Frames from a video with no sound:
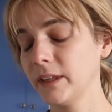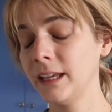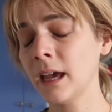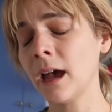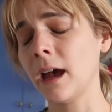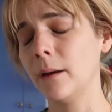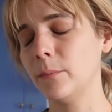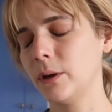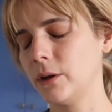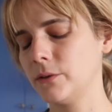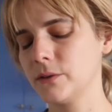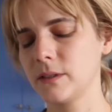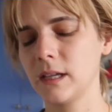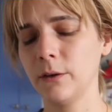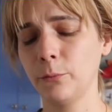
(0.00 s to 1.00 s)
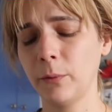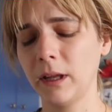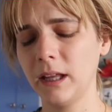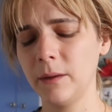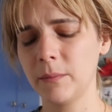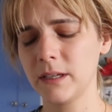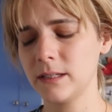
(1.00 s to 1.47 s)
yeah, Bones, it
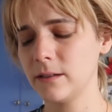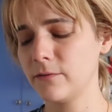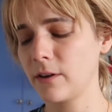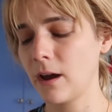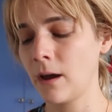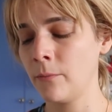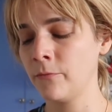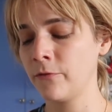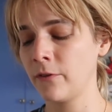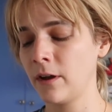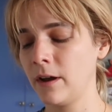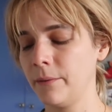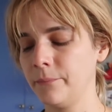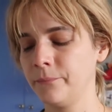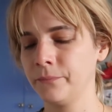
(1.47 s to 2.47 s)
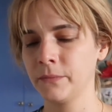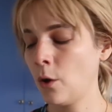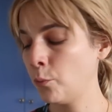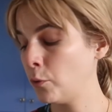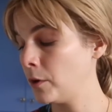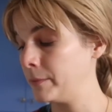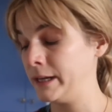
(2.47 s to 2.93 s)
really must have come from a
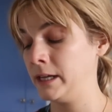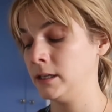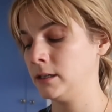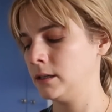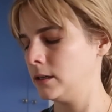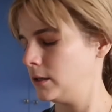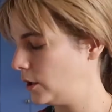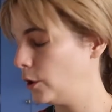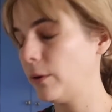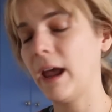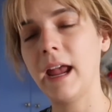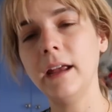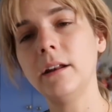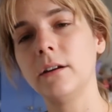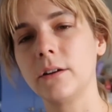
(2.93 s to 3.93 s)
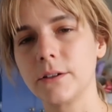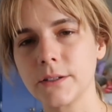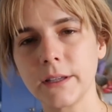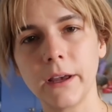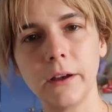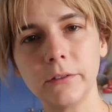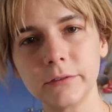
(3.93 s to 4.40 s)
woman who hated
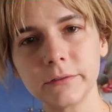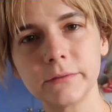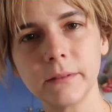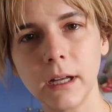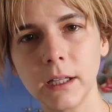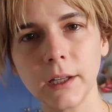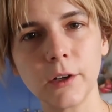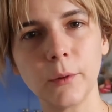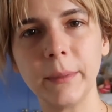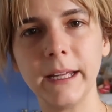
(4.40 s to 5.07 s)
herself a little